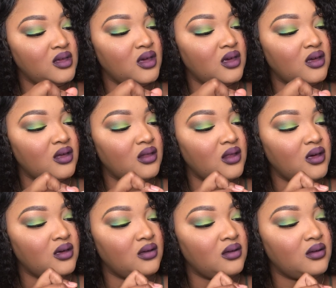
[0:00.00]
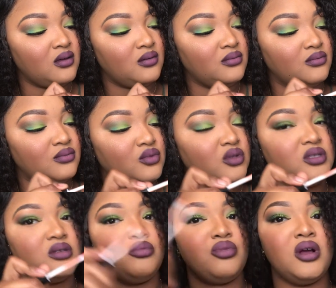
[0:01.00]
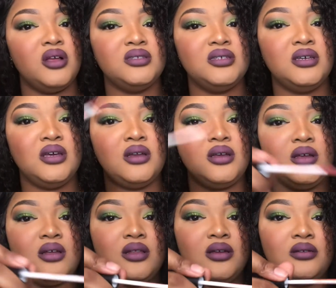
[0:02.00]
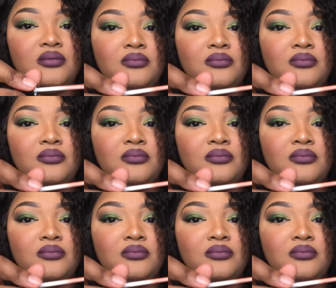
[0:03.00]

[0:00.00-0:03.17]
Yeah, like a, what is it, bronzy kind of color.